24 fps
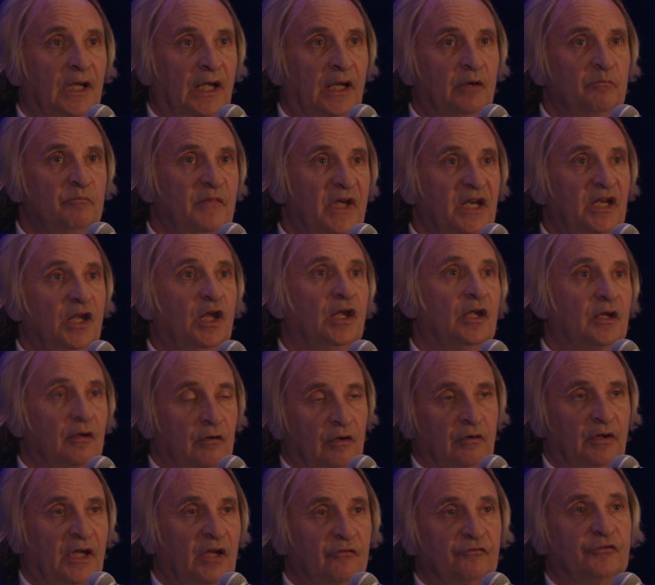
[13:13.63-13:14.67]
in many,
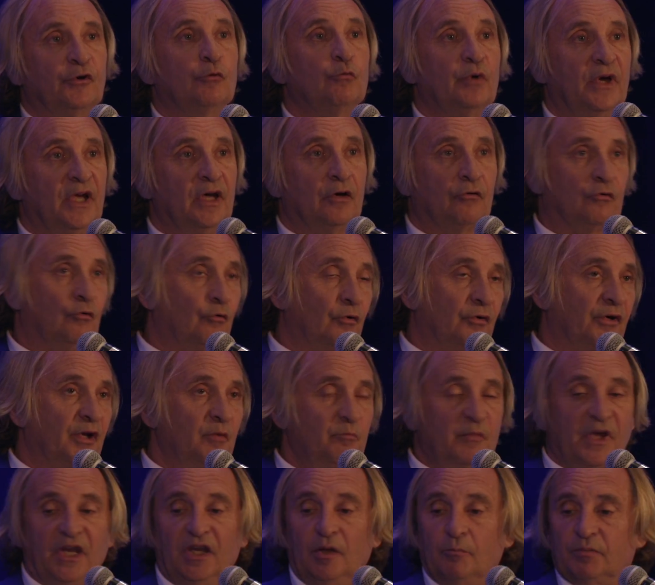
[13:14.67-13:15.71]
everywhere or
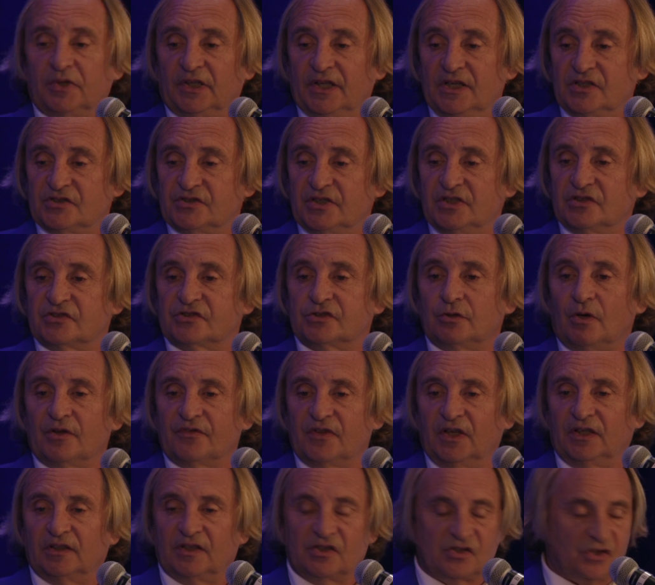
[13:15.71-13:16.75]
in many places. So I
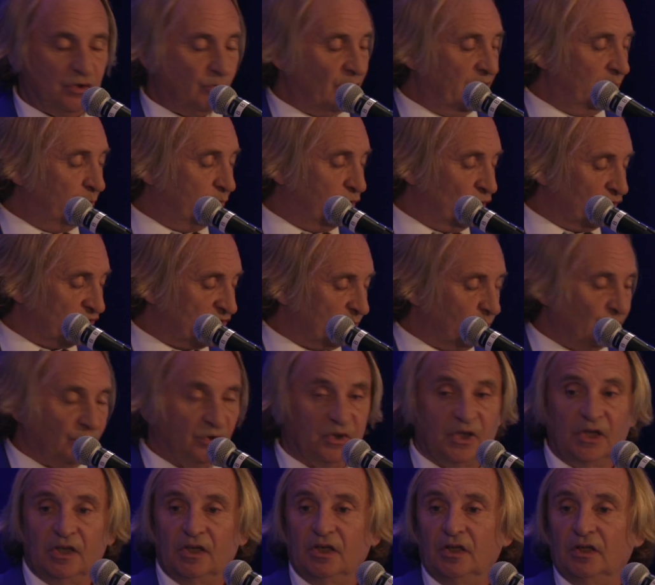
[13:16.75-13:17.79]
think it's quite
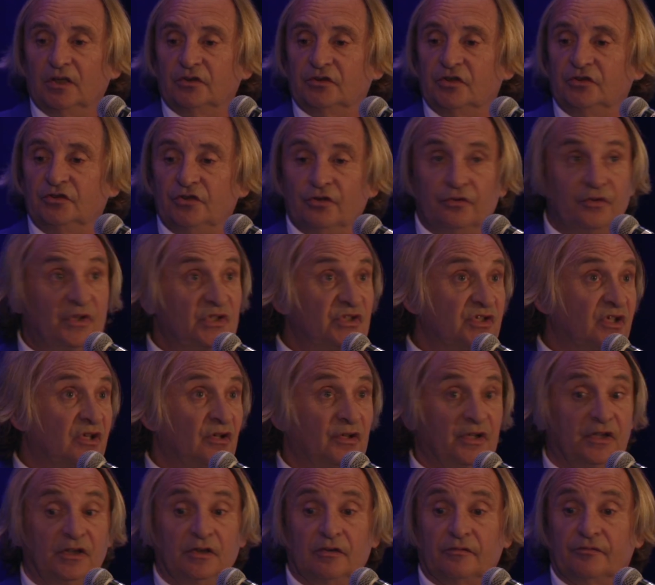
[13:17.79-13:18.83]
possible to do this
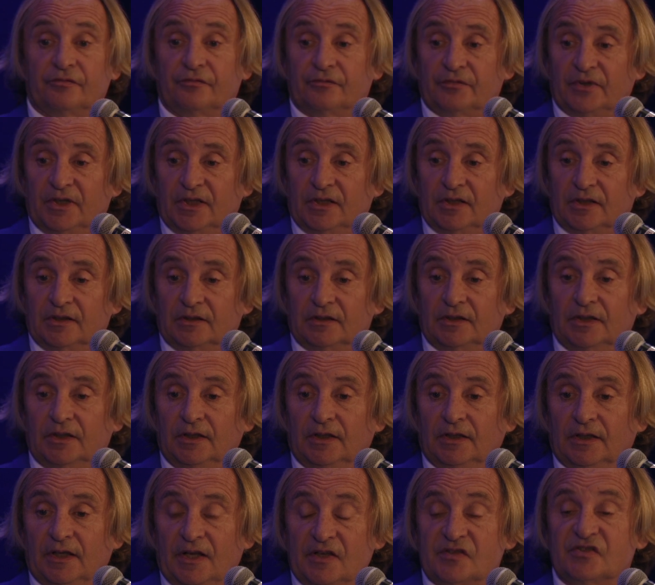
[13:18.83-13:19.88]
kind of uh,
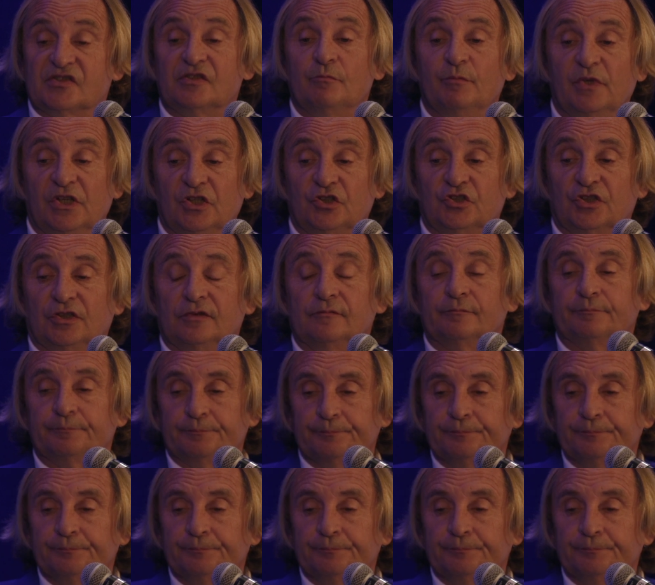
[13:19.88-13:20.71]
estimation.